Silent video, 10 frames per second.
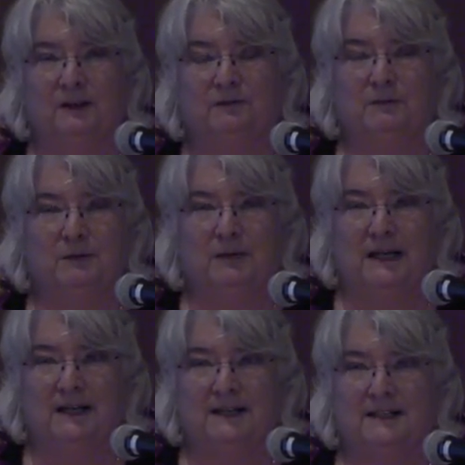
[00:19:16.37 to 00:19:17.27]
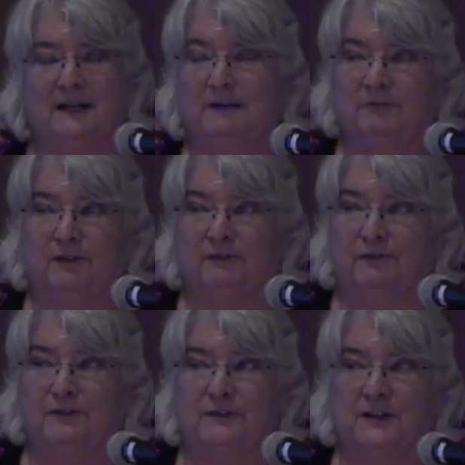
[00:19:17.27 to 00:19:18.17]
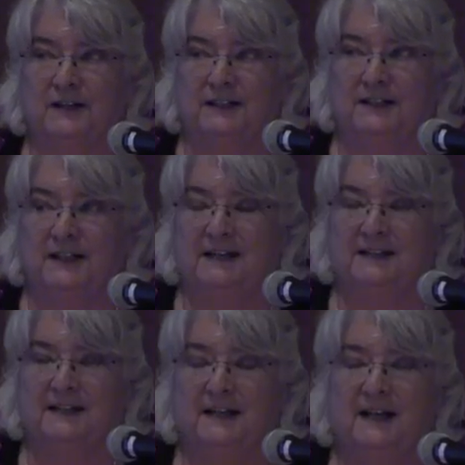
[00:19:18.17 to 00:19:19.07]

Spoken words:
from him at any time for the first 90 days,